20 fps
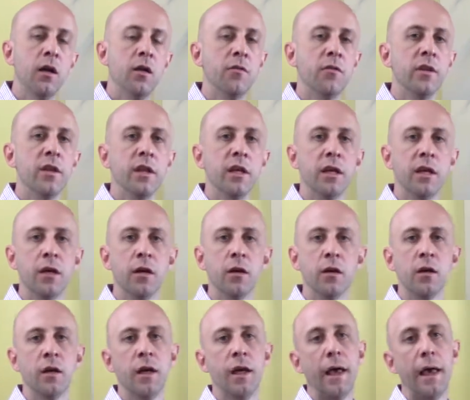for the
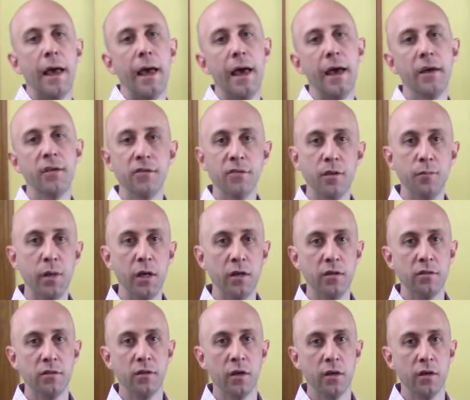ear as the
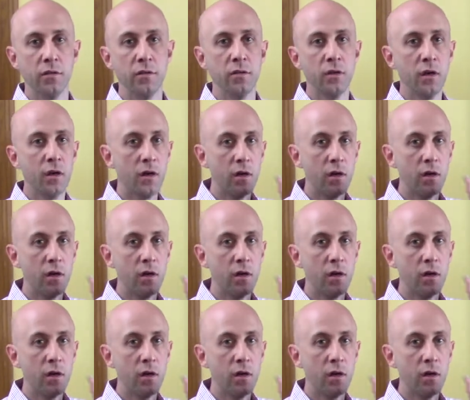bass does.